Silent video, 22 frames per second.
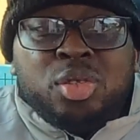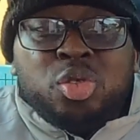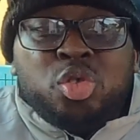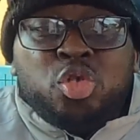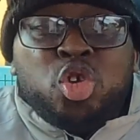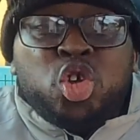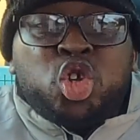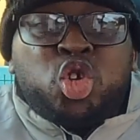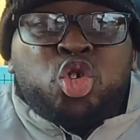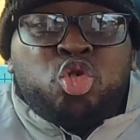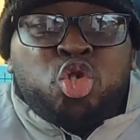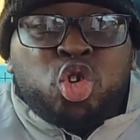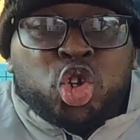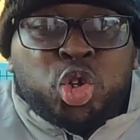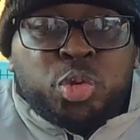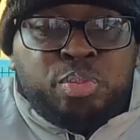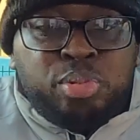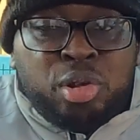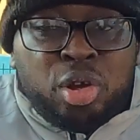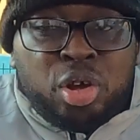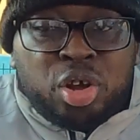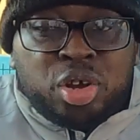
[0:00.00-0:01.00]
Those
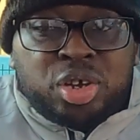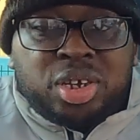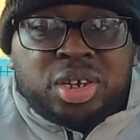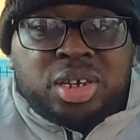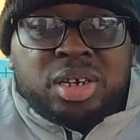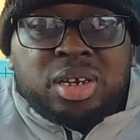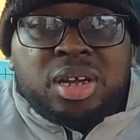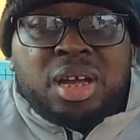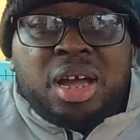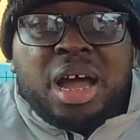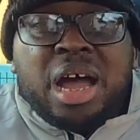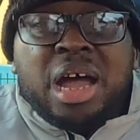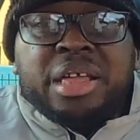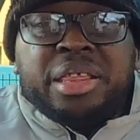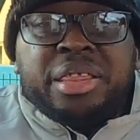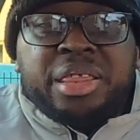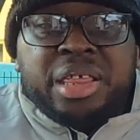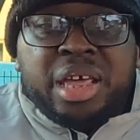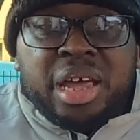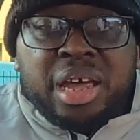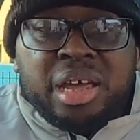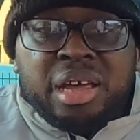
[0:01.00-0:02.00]
roadblocks are
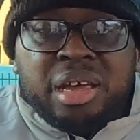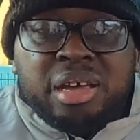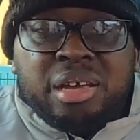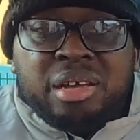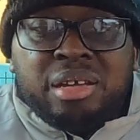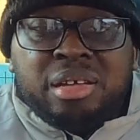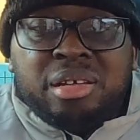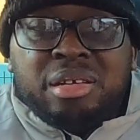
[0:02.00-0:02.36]
there